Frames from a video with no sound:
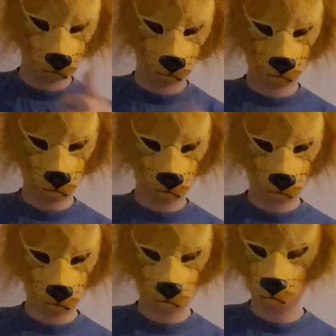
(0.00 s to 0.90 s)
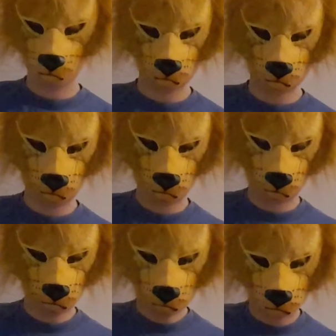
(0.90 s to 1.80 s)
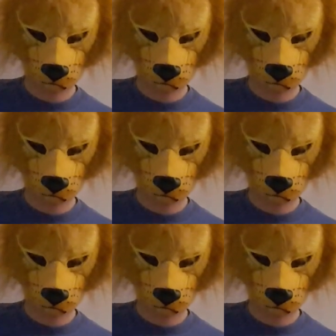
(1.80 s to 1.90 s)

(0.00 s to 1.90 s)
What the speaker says: Merry 23rd of